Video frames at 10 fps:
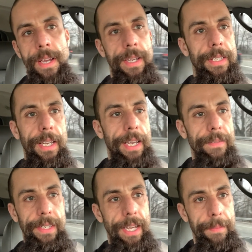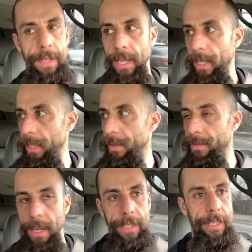It's like every time you get these
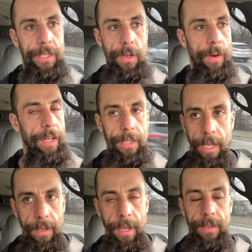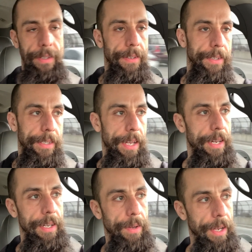fancy toilets, I don't
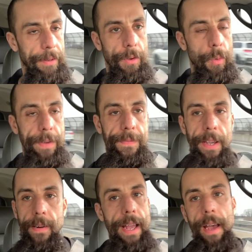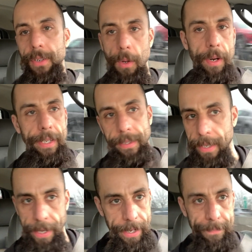understand it. Like, we figured out toilets
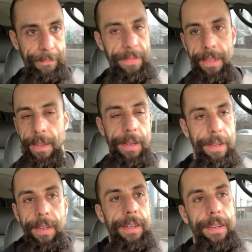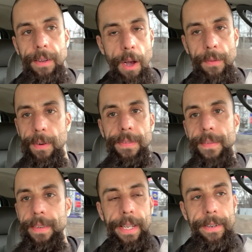like over
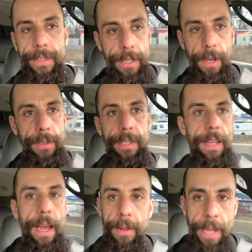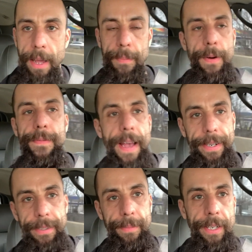50 years ago, how to perfect
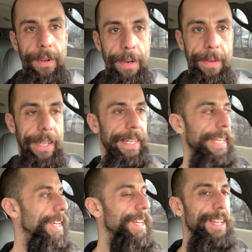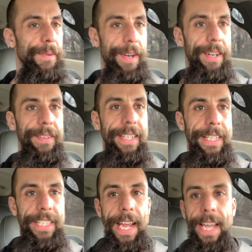them, you know what I mean? We don't need to
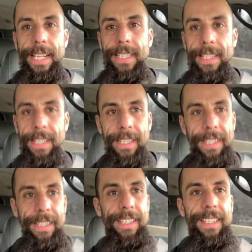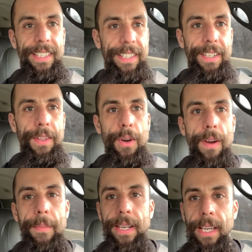change the
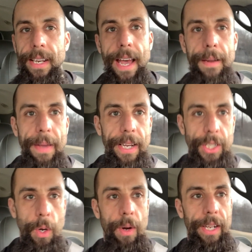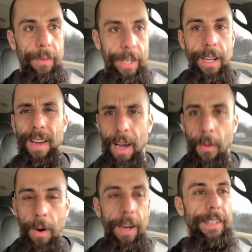remedy on how to make a toilet. We know how it
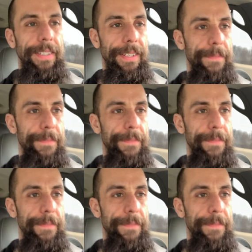works.